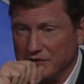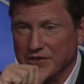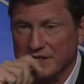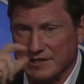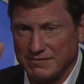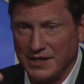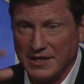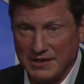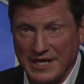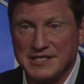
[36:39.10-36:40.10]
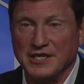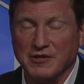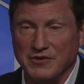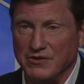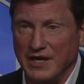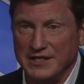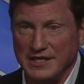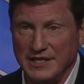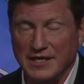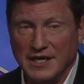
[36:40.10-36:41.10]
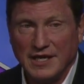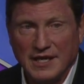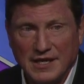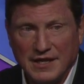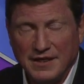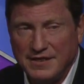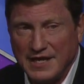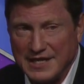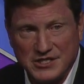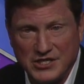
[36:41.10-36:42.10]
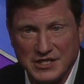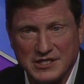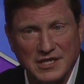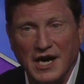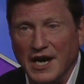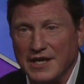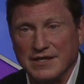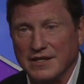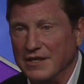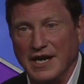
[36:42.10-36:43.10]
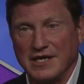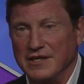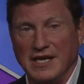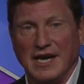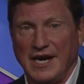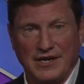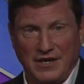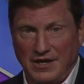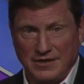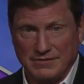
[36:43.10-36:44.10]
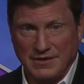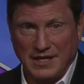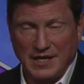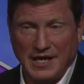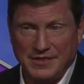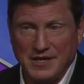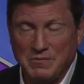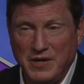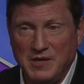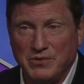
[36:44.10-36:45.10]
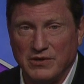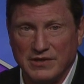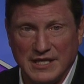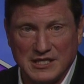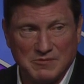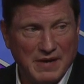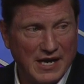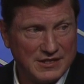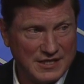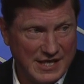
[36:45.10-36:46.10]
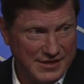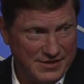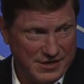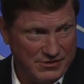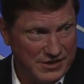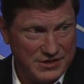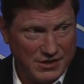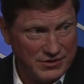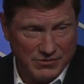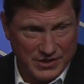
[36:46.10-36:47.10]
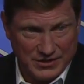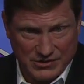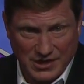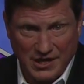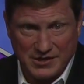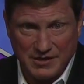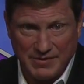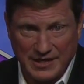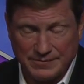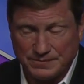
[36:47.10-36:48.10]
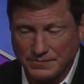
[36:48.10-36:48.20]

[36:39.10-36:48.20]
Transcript: Google this latest interview I did that's just not likely at all. I think people that espouse that theory don't know what they're talking about.